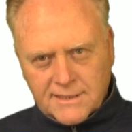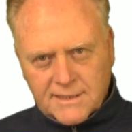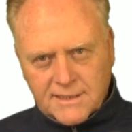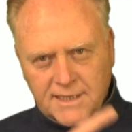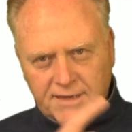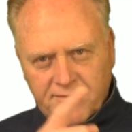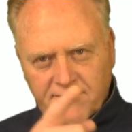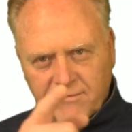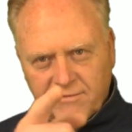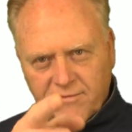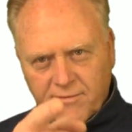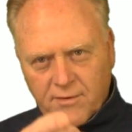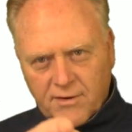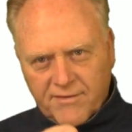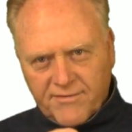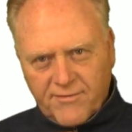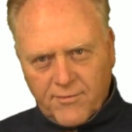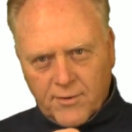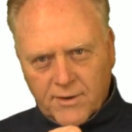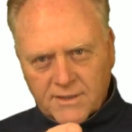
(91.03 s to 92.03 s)

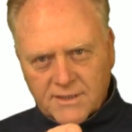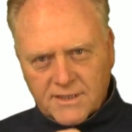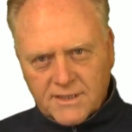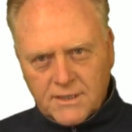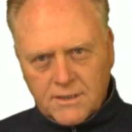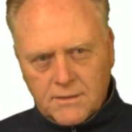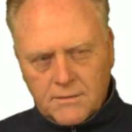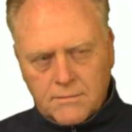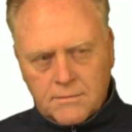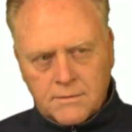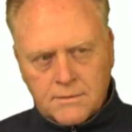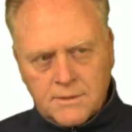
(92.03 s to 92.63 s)
7442.